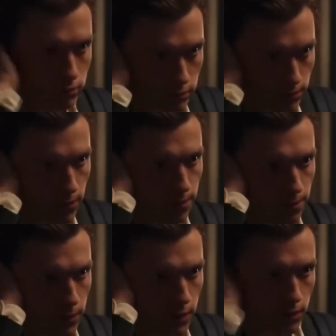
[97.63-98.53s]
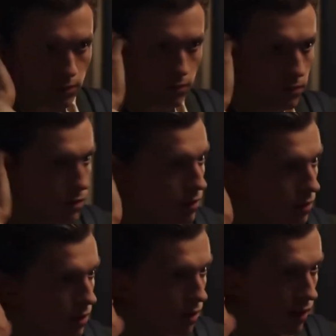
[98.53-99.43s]
if they're right.
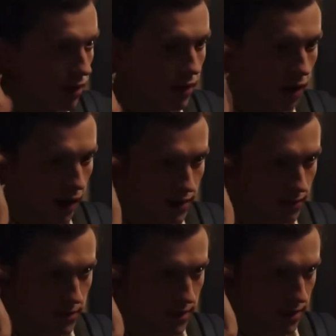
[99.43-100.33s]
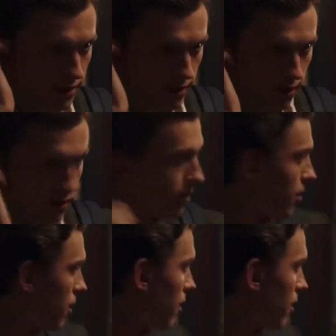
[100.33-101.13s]
And do you guys remember El